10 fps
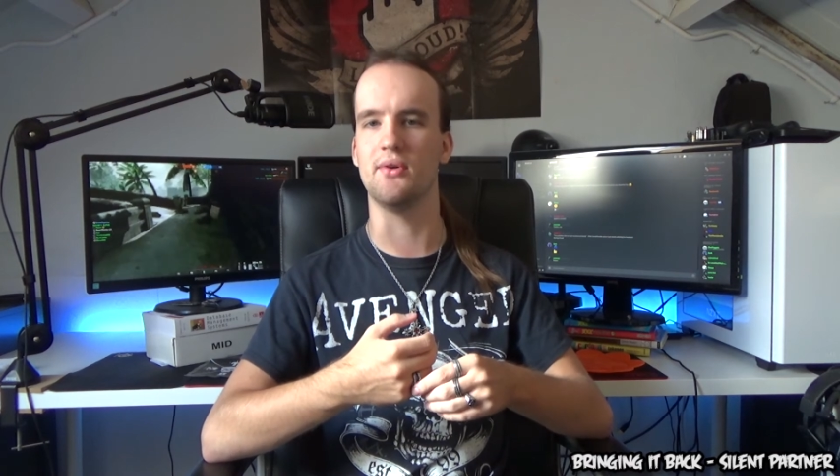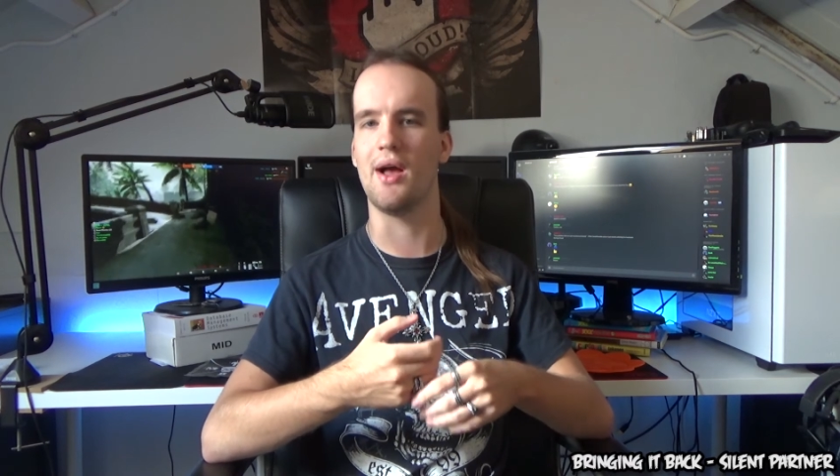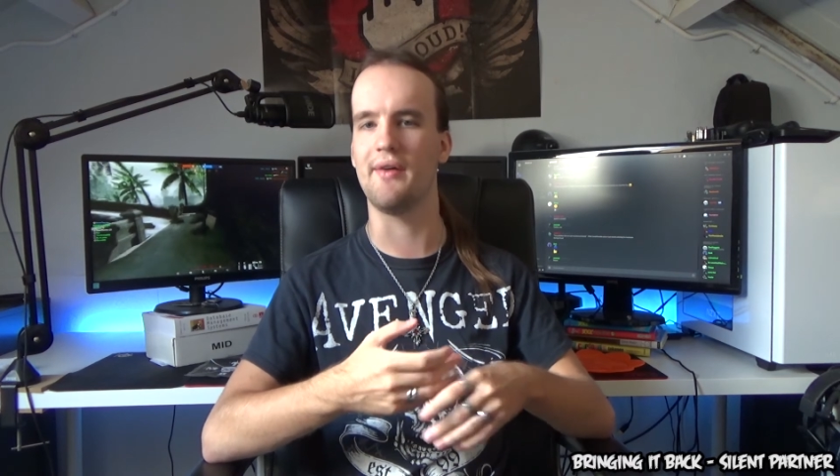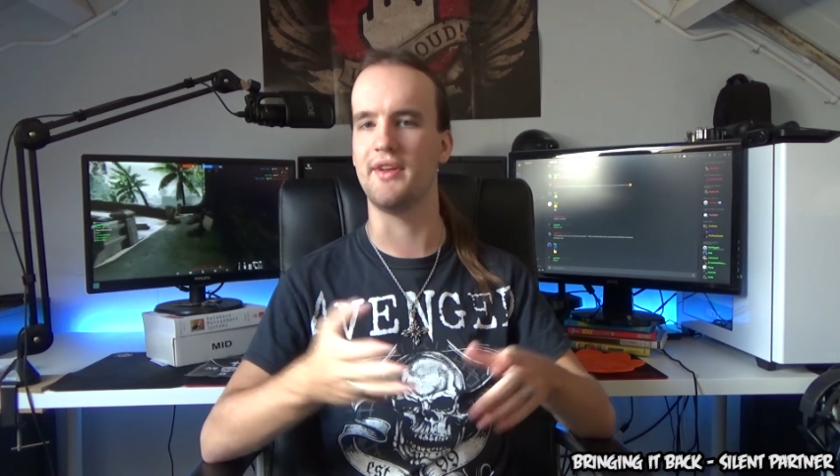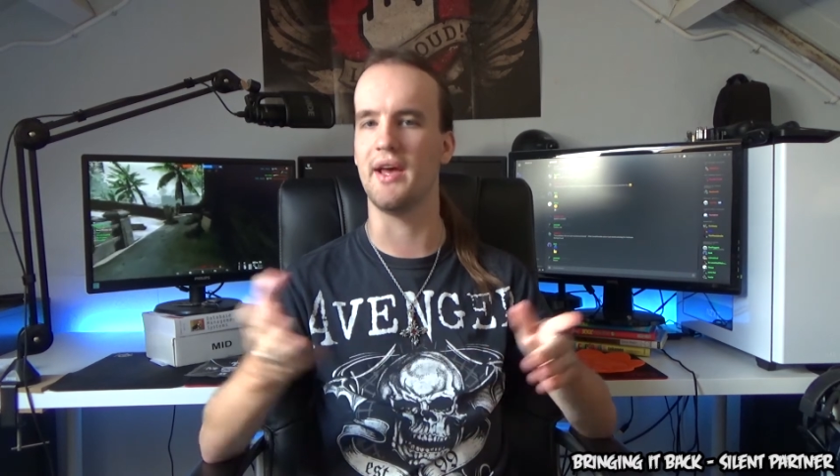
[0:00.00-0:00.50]
You know, I
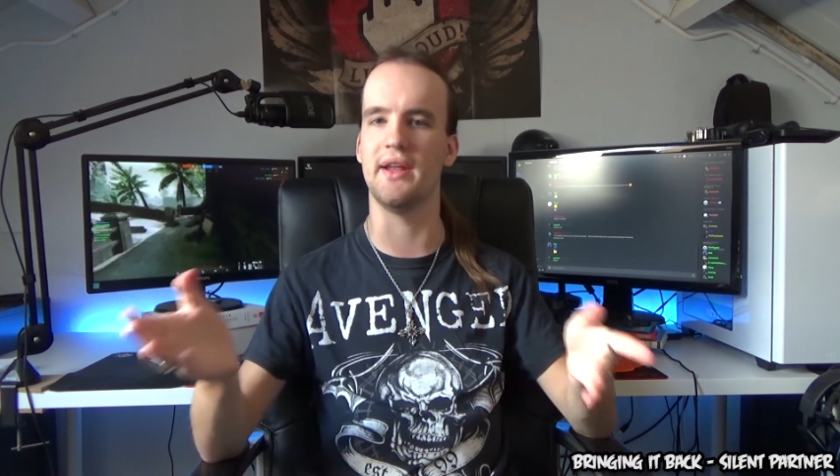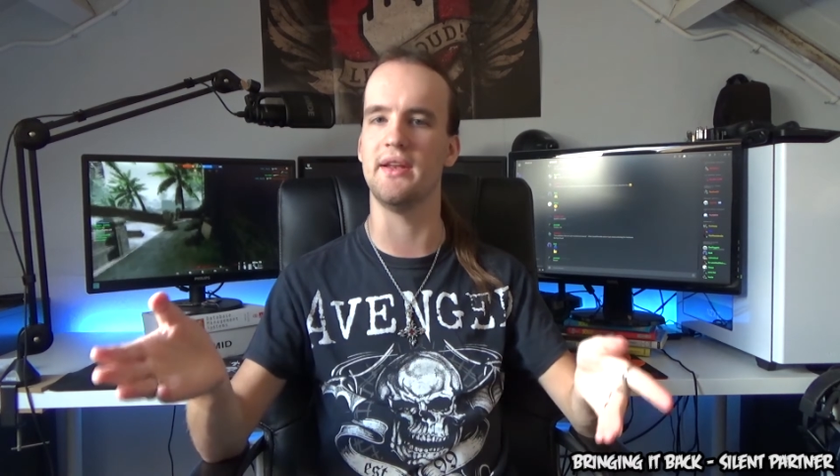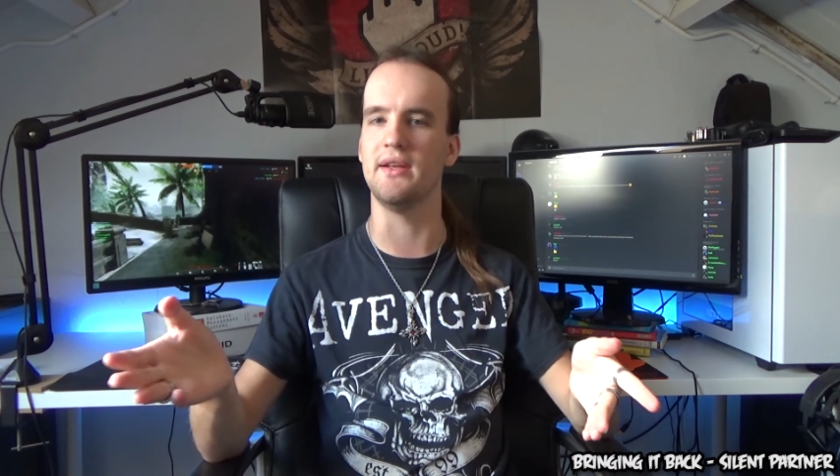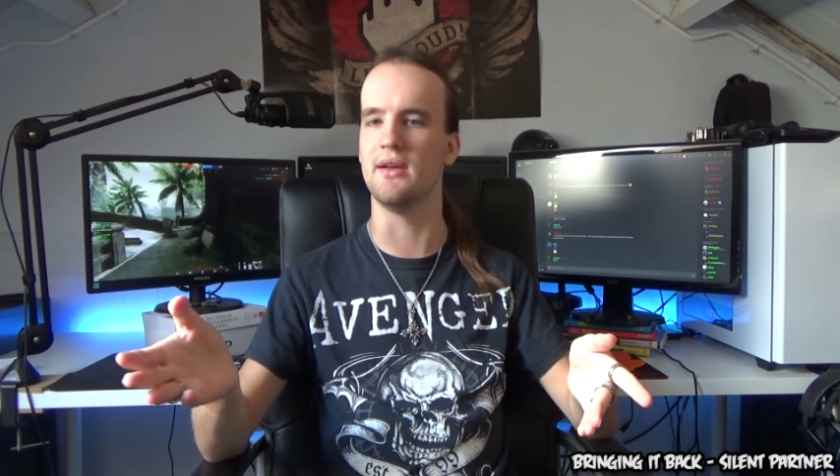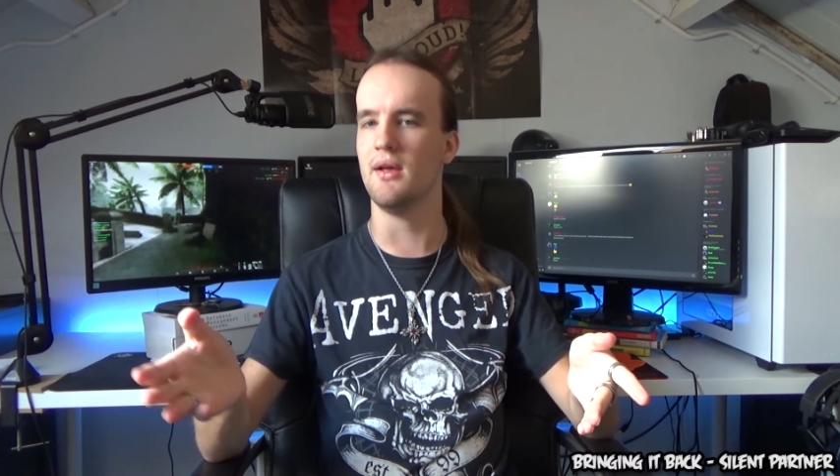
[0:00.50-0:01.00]
haven't had
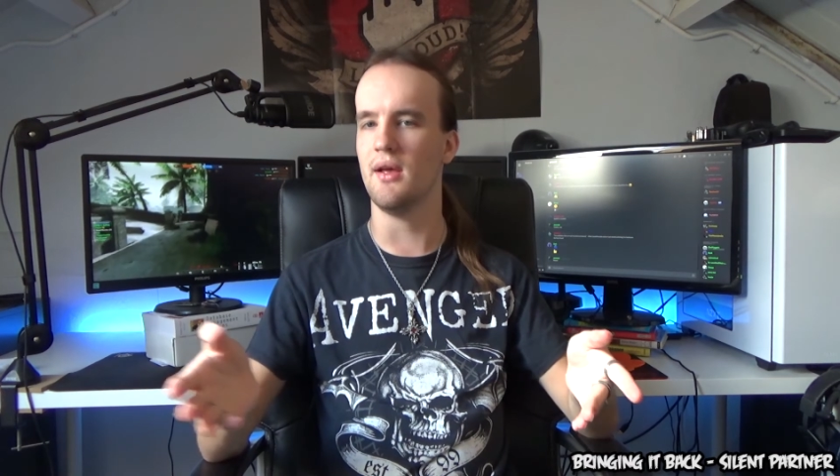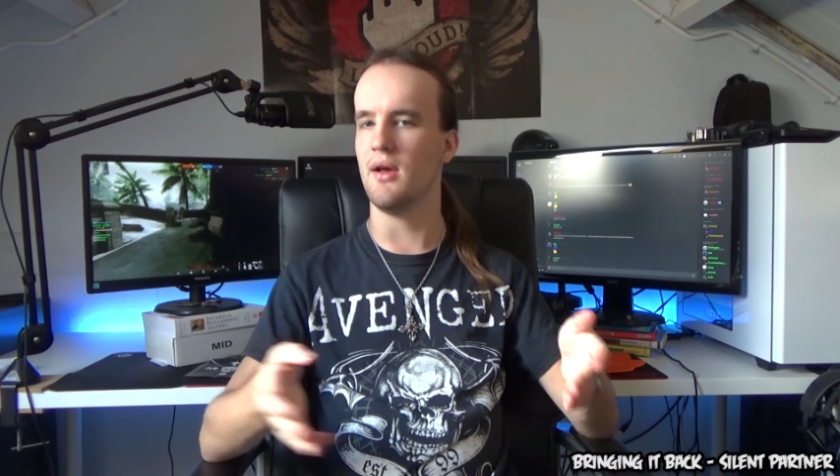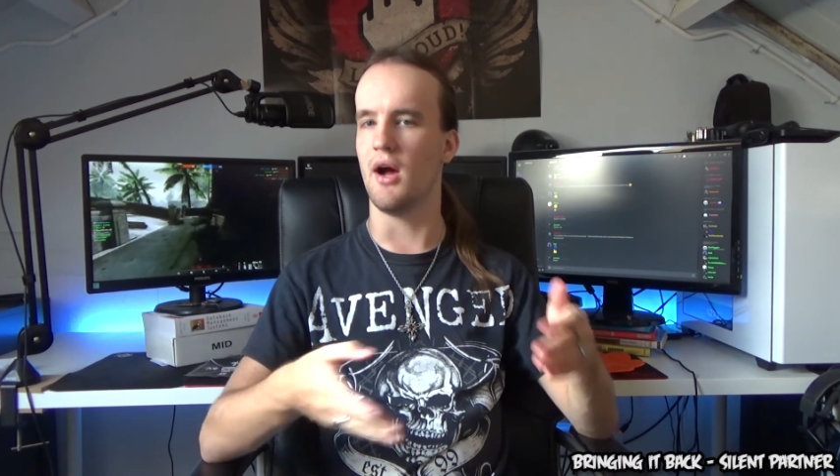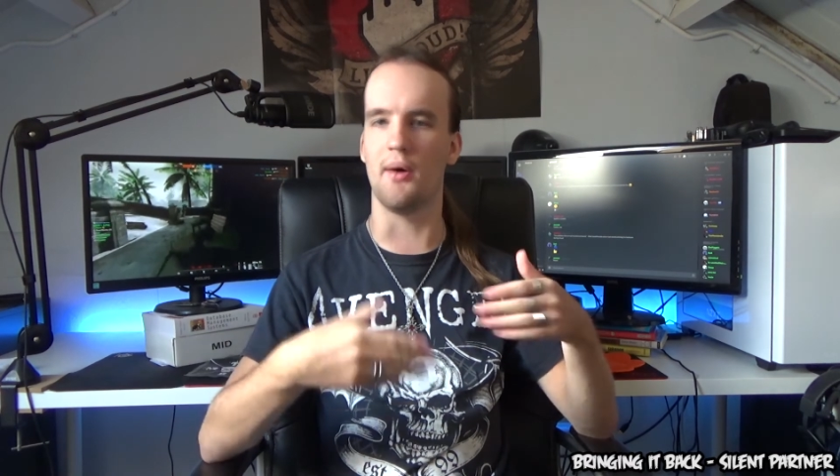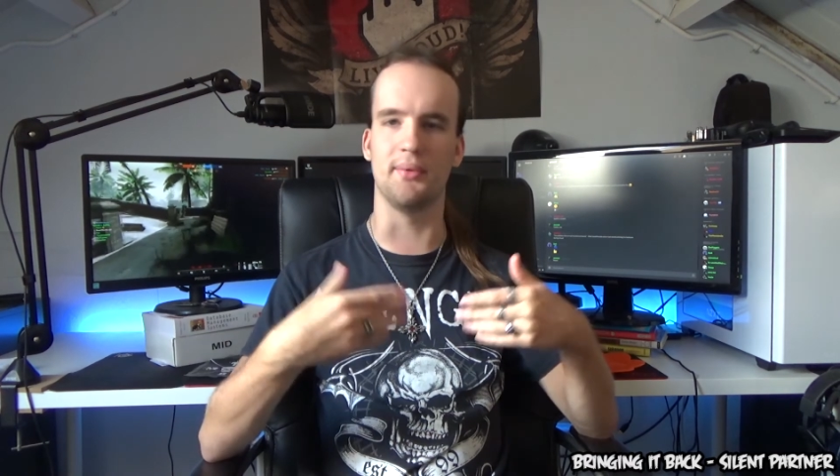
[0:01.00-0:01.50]
any
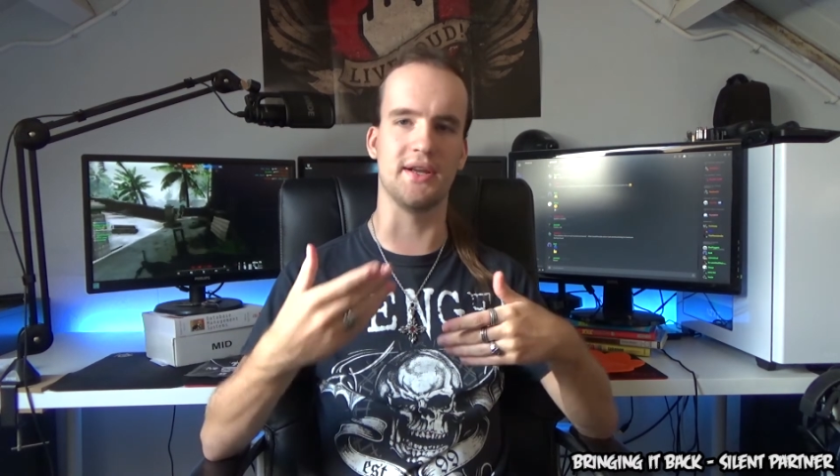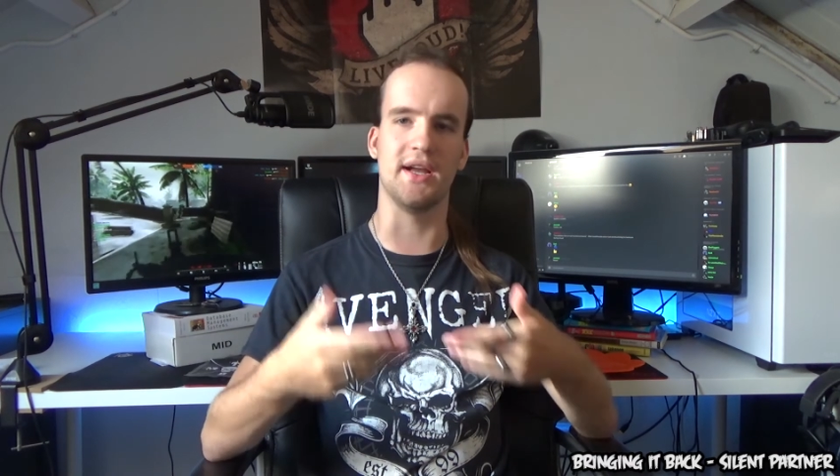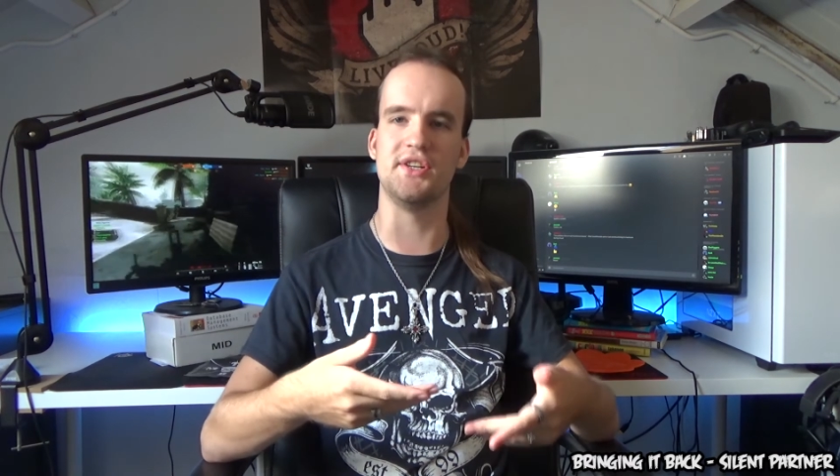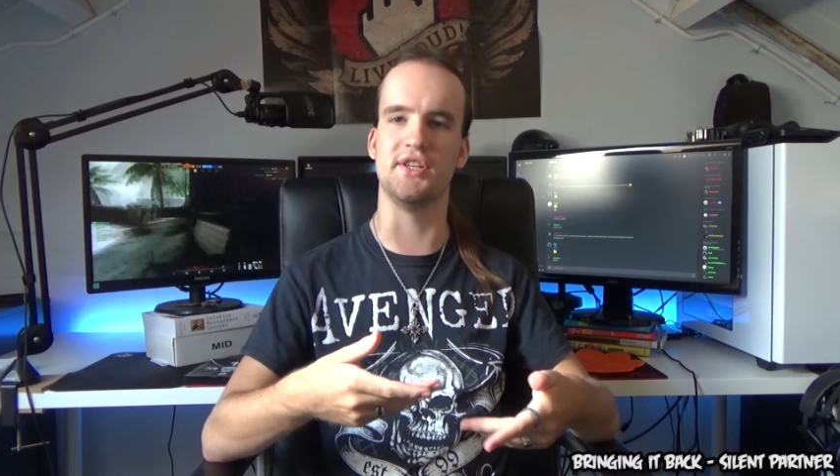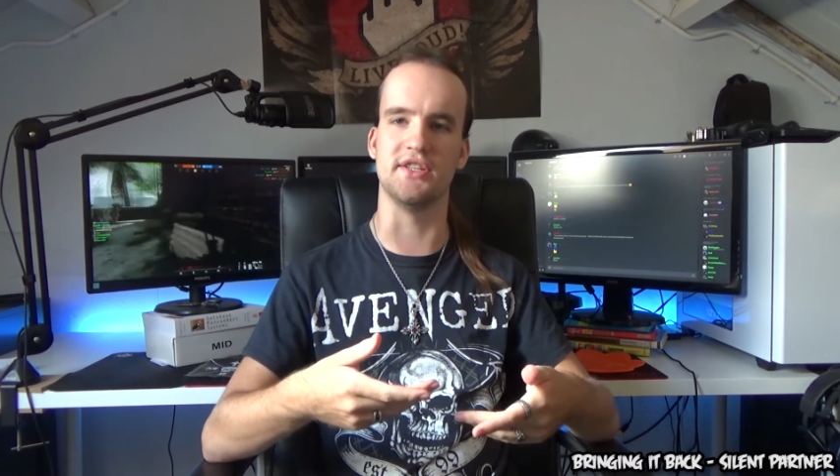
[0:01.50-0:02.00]

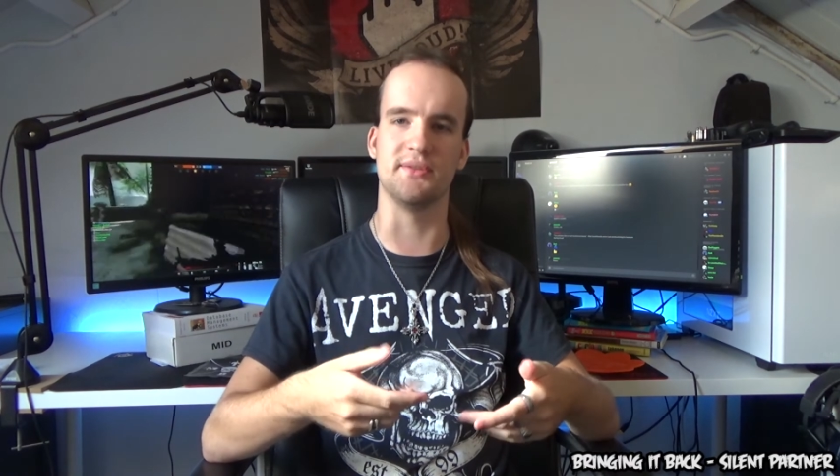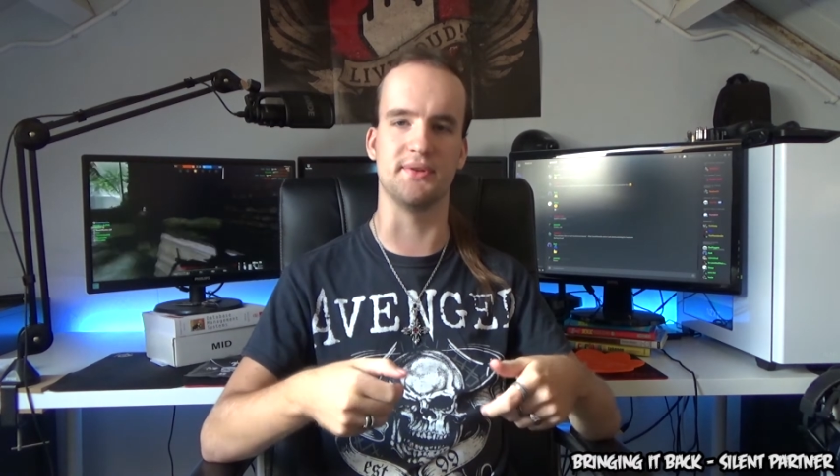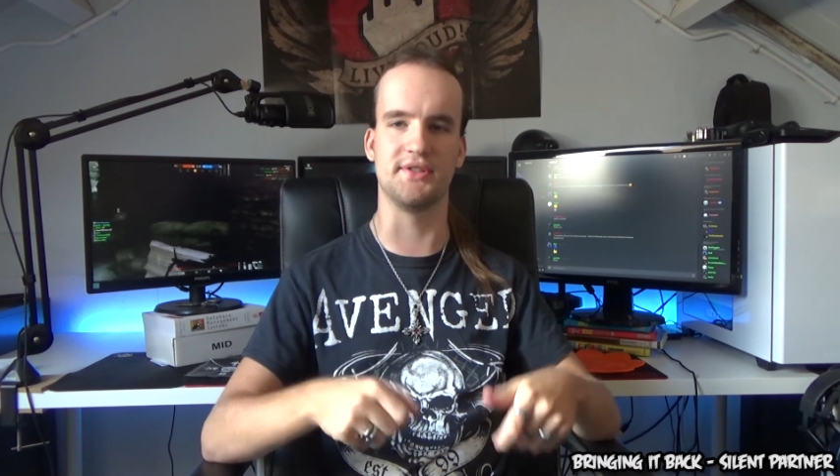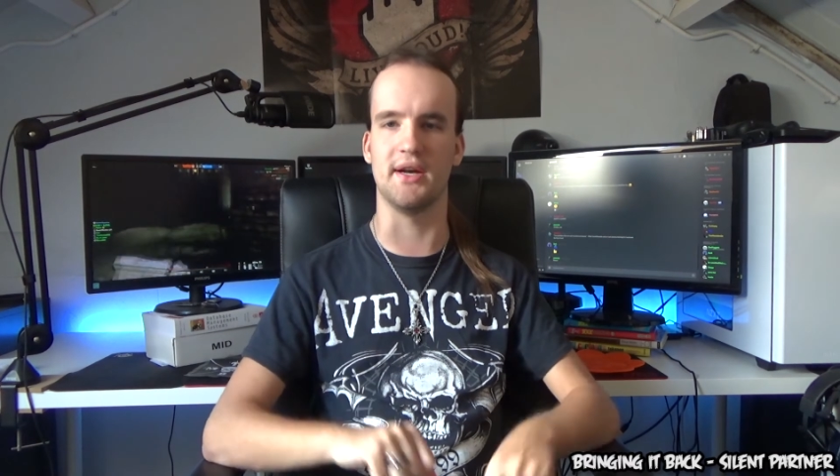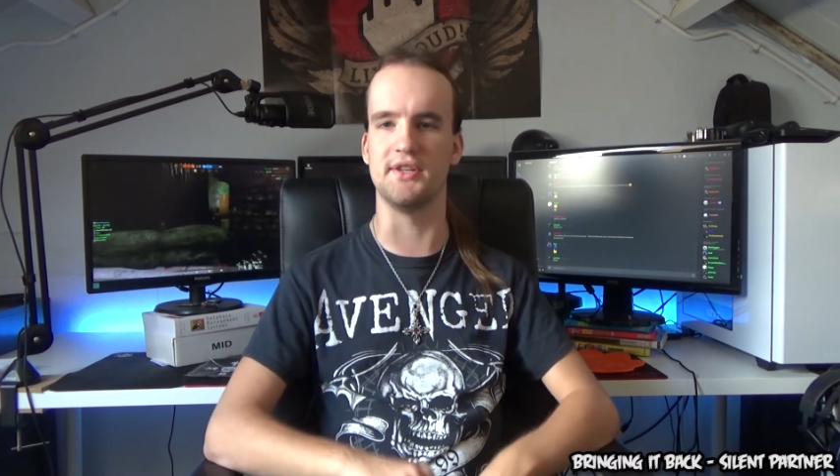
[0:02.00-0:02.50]
obligations
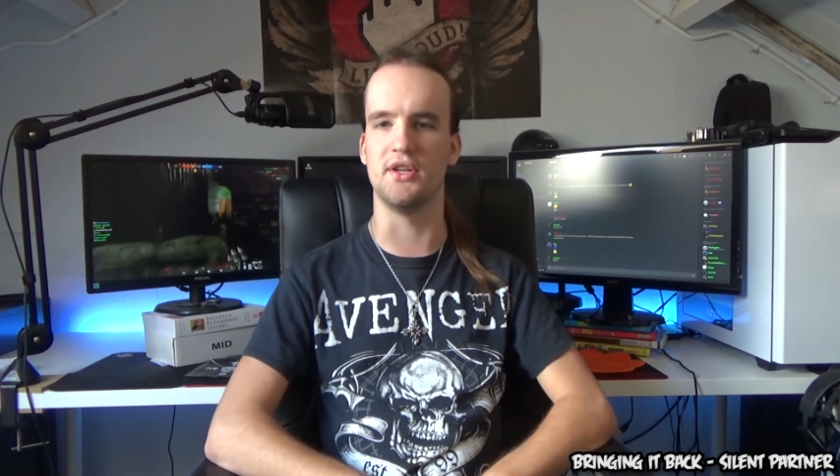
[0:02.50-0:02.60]
besides,